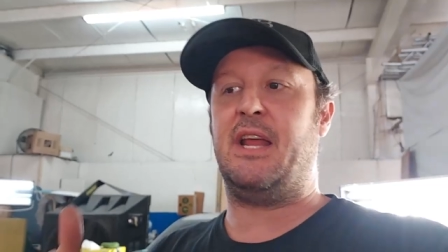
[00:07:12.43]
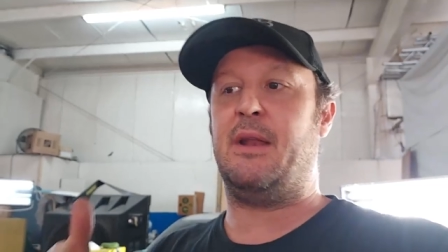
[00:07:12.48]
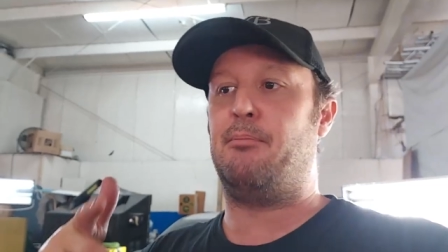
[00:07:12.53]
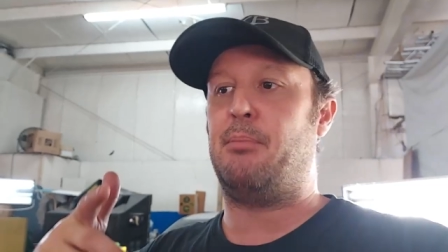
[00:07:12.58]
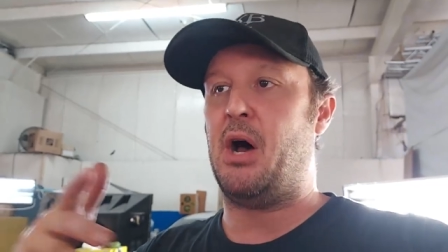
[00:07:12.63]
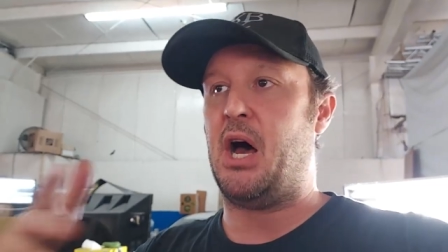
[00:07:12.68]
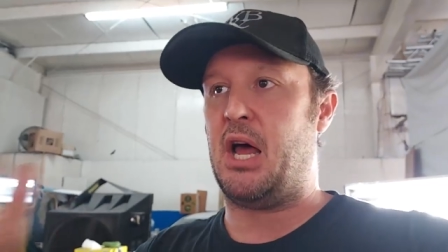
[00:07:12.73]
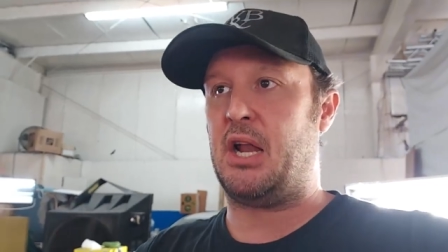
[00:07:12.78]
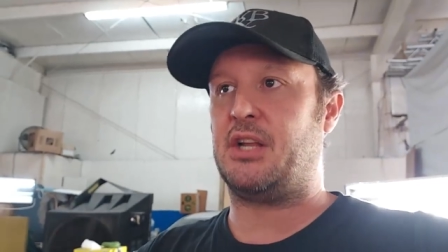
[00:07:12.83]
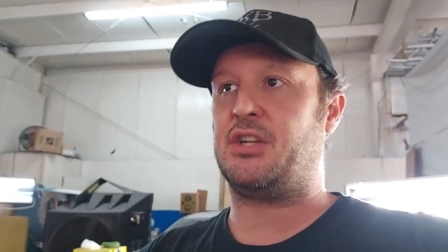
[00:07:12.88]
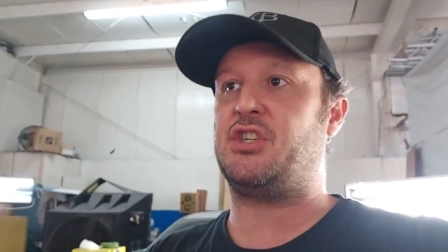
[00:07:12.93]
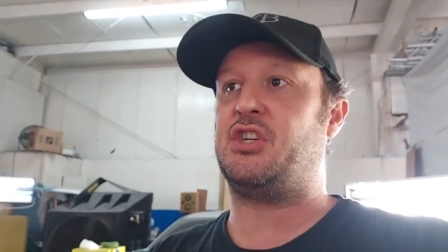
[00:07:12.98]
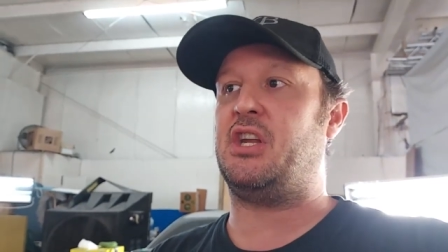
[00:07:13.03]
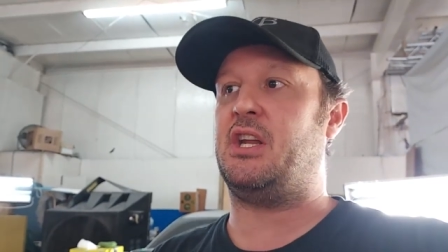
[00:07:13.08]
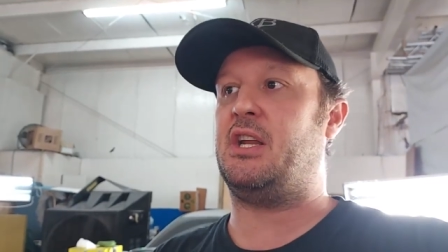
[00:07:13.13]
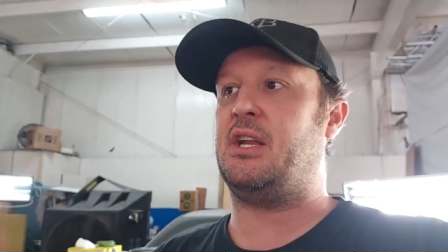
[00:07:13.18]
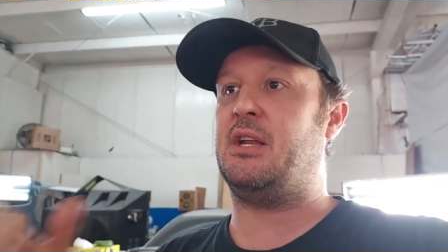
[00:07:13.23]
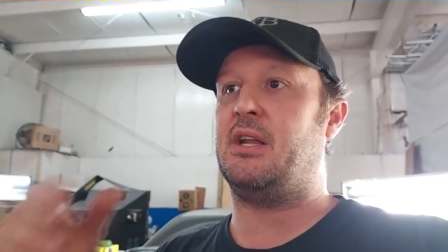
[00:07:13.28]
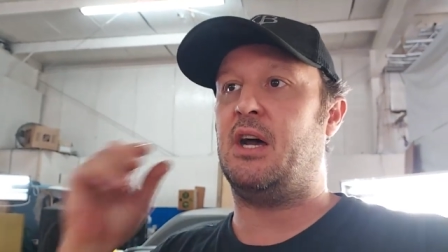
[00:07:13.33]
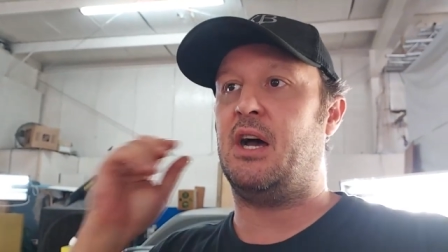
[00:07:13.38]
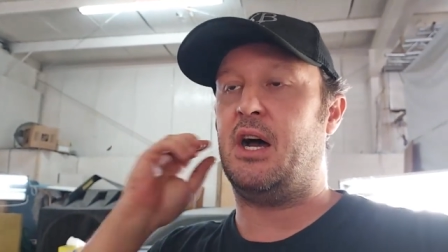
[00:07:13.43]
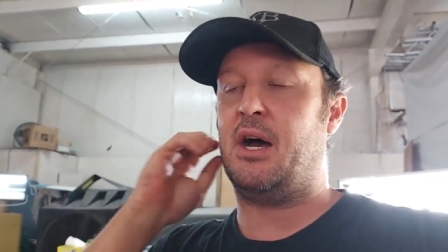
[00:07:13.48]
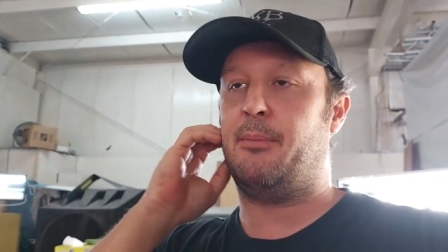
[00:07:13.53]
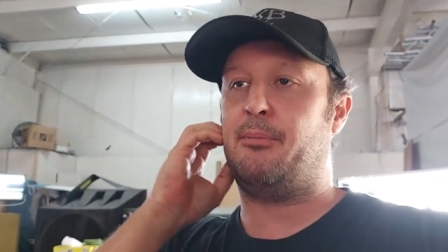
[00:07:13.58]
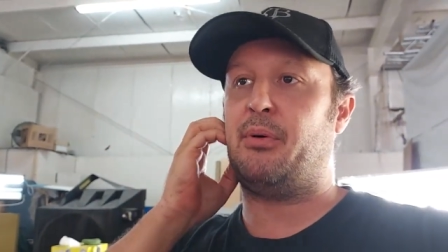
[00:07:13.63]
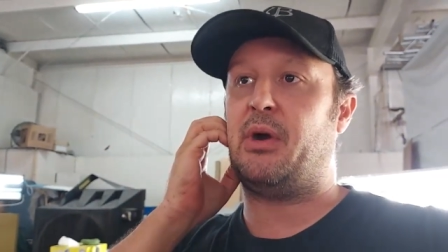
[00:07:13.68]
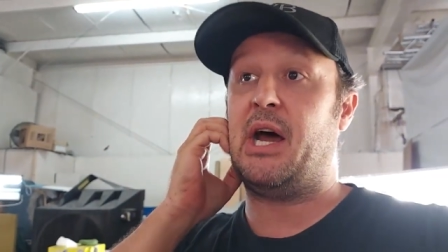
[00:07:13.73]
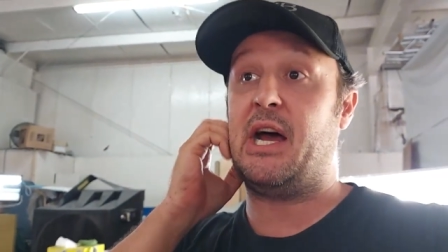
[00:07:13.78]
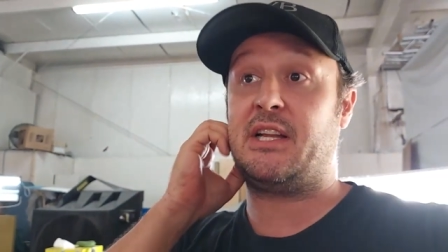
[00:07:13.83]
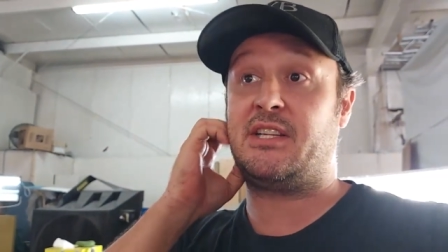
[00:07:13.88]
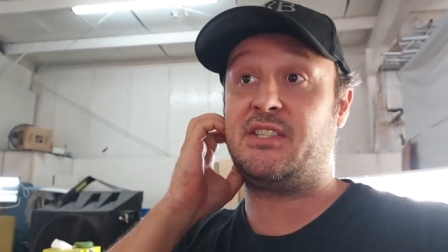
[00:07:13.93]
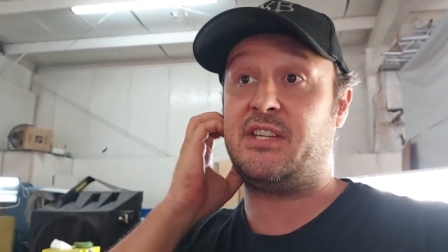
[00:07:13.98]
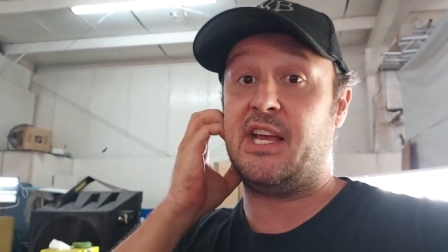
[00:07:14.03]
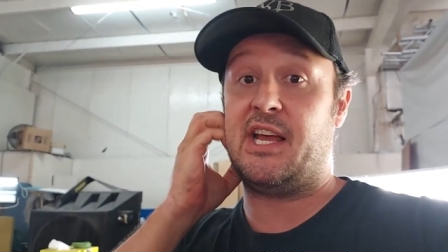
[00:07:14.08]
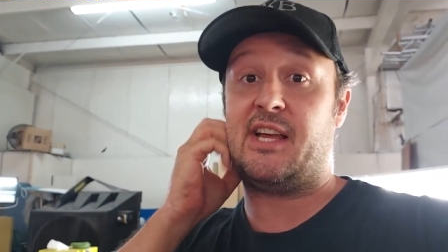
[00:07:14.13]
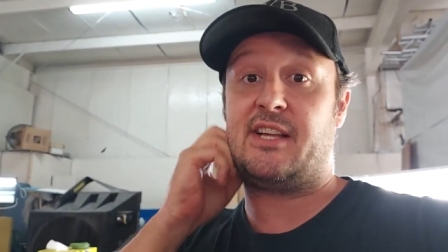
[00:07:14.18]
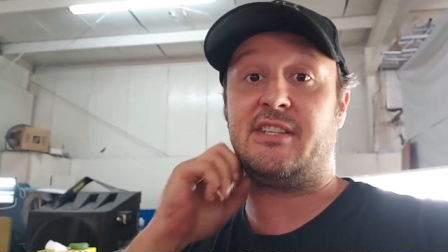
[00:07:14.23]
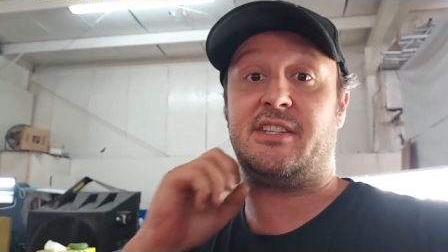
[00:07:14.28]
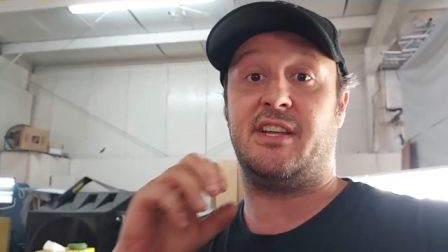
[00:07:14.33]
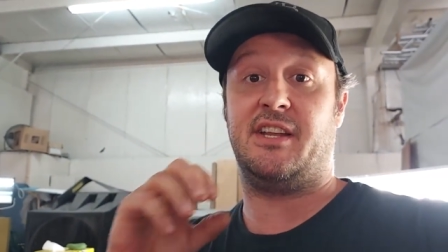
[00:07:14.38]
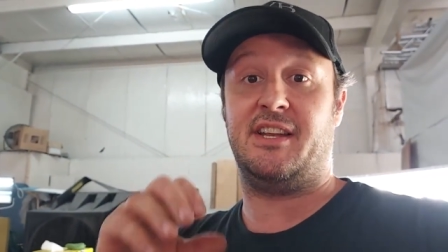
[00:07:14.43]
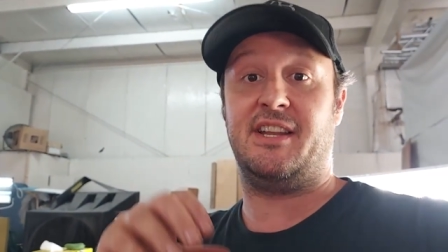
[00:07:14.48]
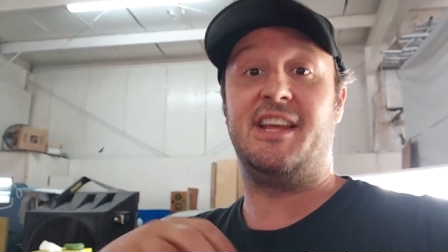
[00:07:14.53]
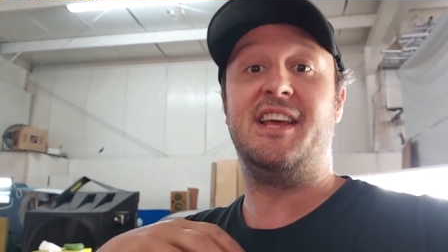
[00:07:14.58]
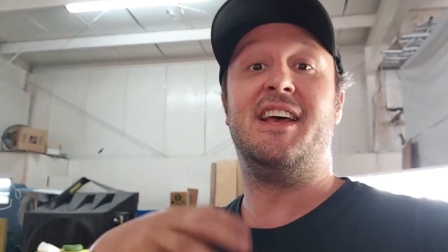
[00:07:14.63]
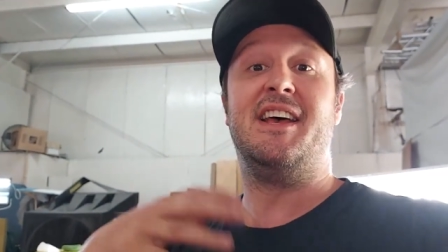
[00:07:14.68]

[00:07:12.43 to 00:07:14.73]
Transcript: and polishing uh, process and